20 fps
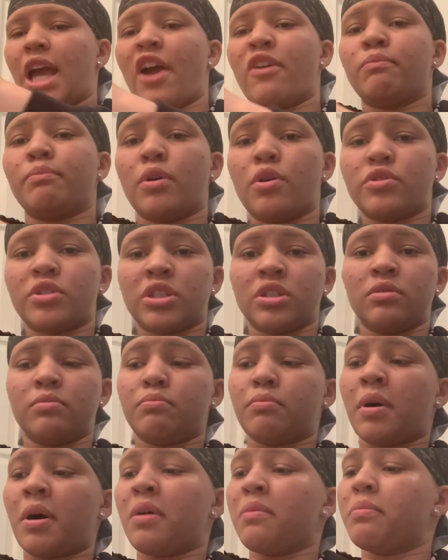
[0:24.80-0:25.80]
haven't posted
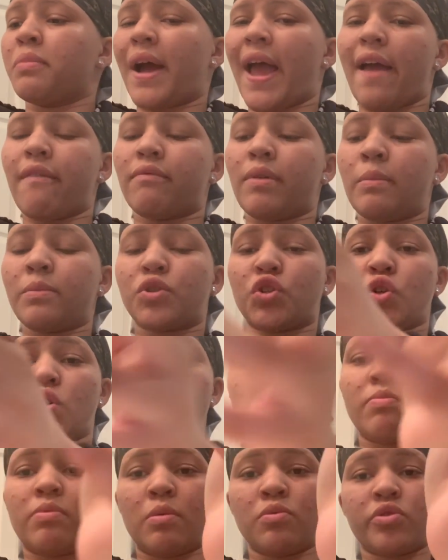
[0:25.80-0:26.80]
my, I have, I'm still
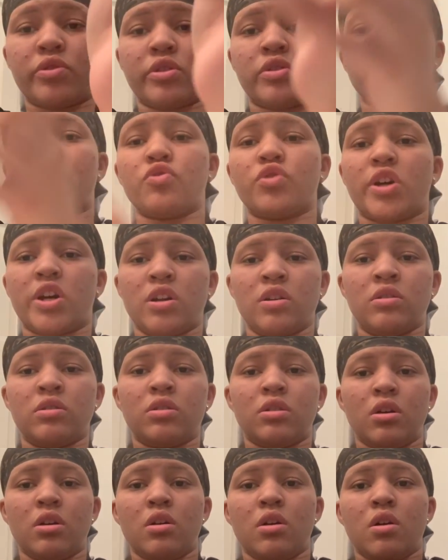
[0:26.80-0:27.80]
up, I'm still trying to
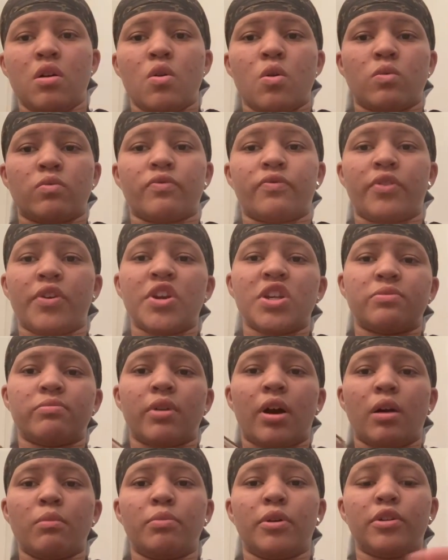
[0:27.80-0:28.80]
finish
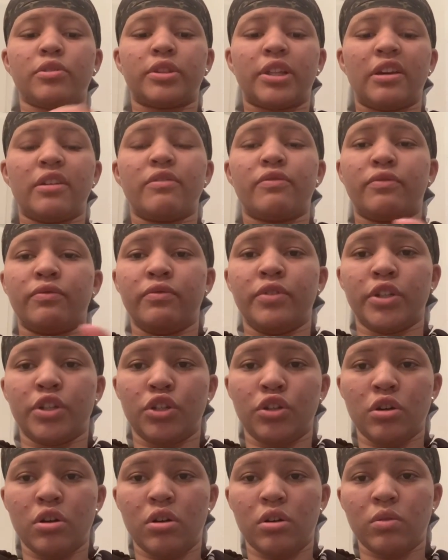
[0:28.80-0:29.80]
my birthday
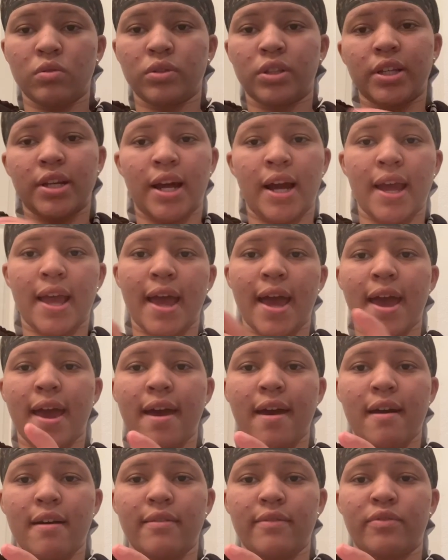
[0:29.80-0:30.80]
video that I
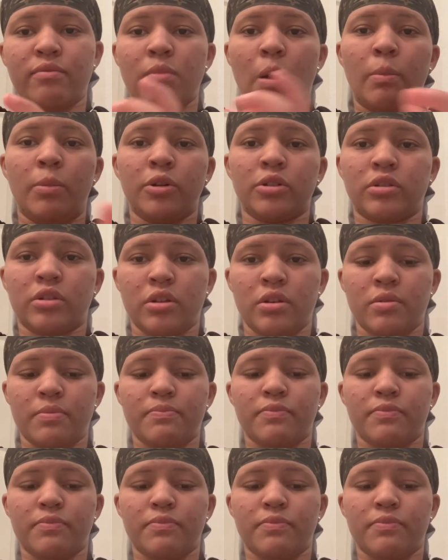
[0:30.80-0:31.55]
have for my birthday.